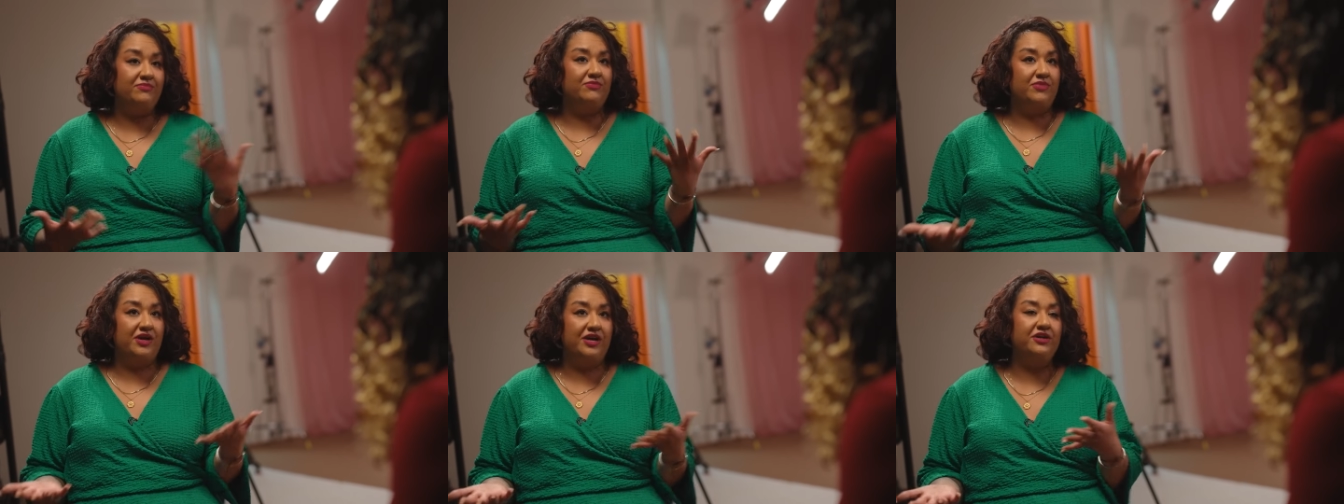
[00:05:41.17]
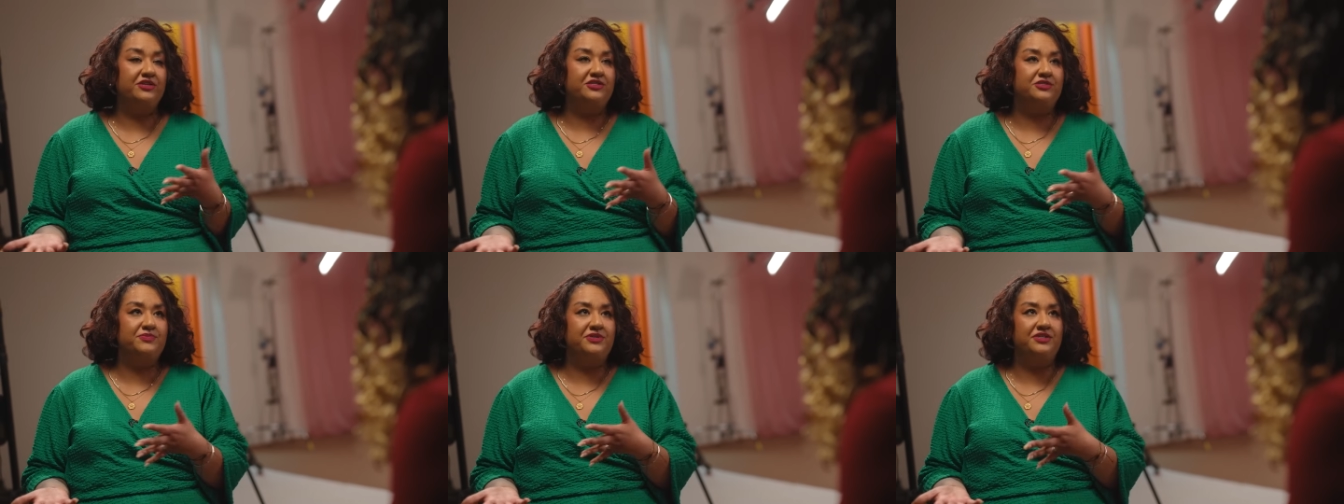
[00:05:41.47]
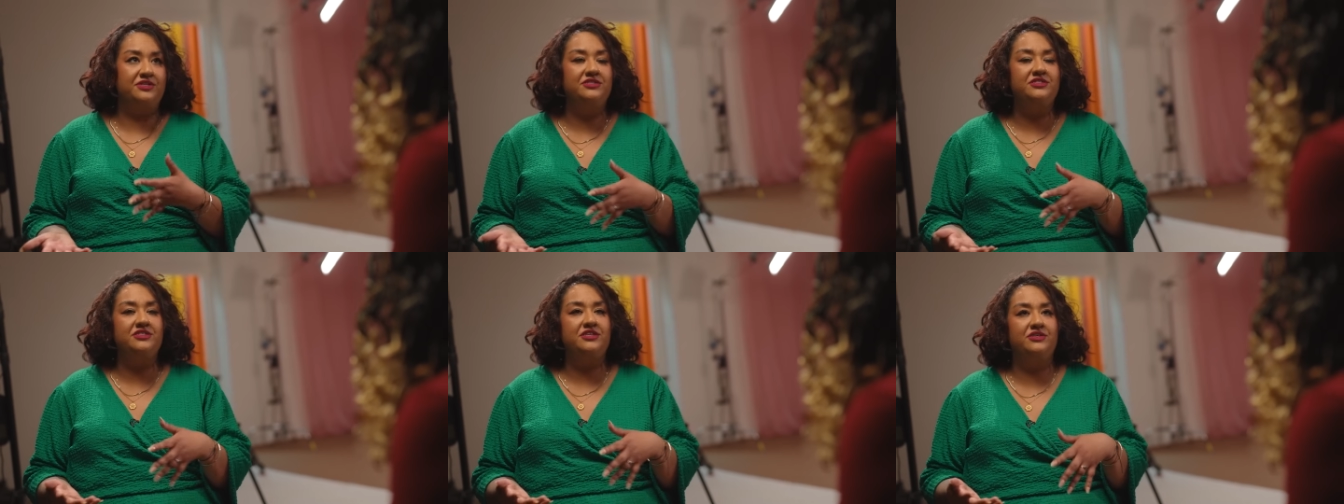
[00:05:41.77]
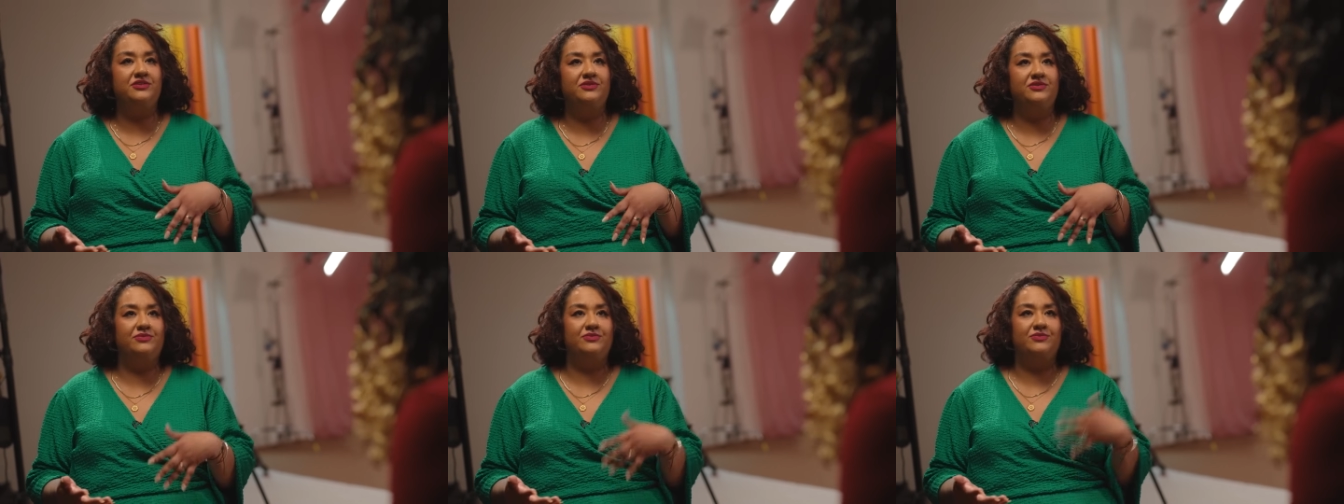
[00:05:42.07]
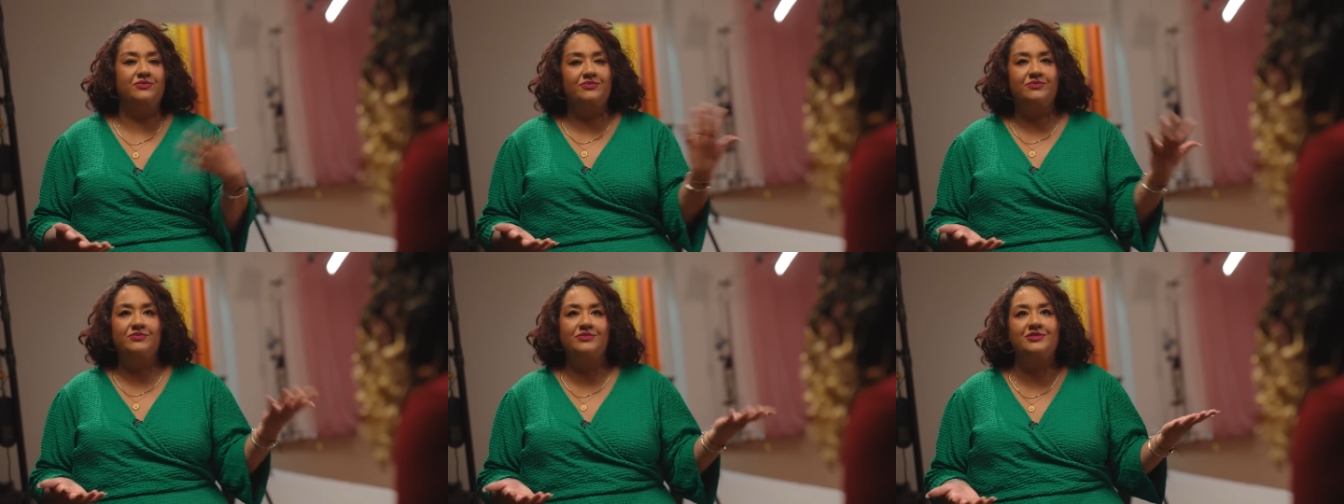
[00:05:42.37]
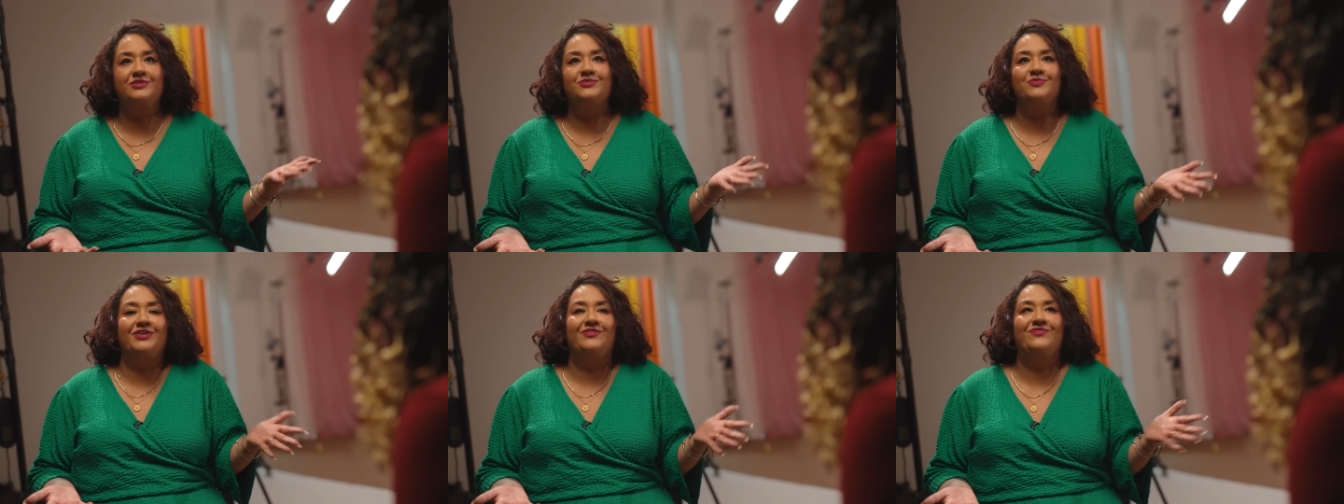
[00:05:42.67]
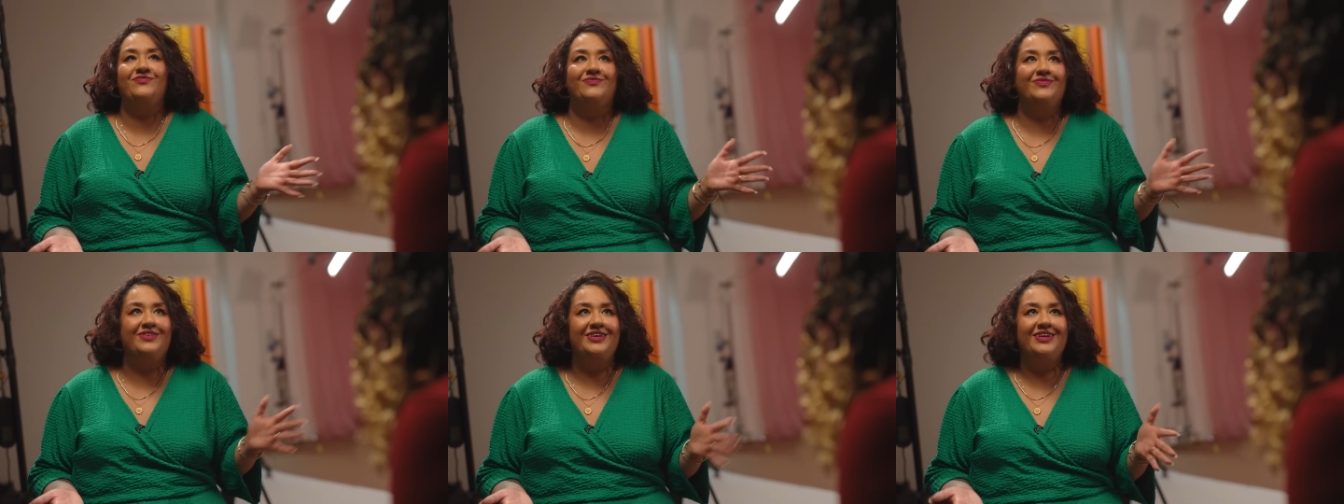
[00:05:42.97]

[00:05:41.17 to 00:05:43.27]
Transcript: my husband, who was my